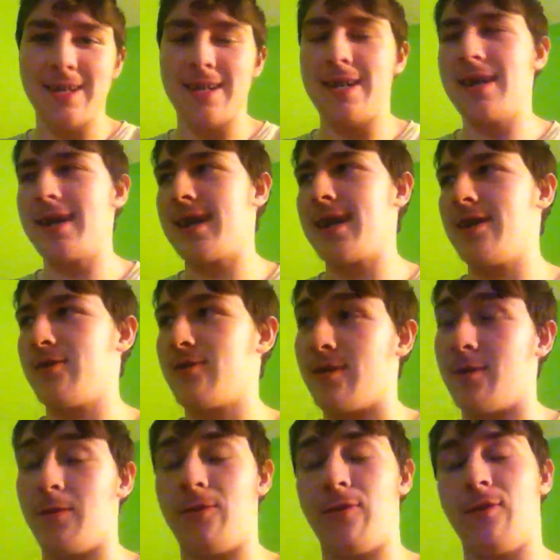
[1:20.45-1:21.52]
I get in
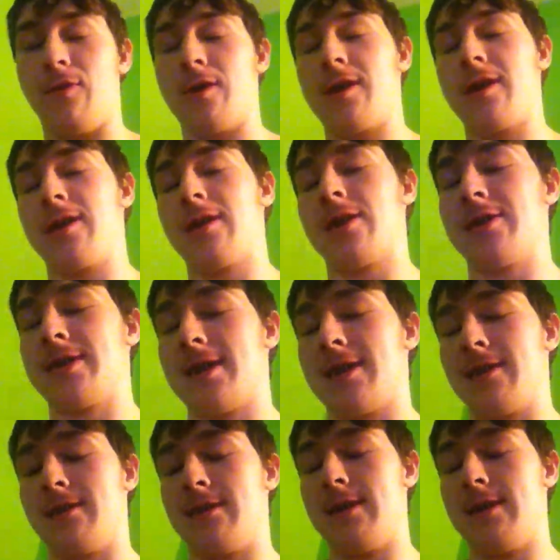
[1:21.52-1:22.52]
trouble for, because I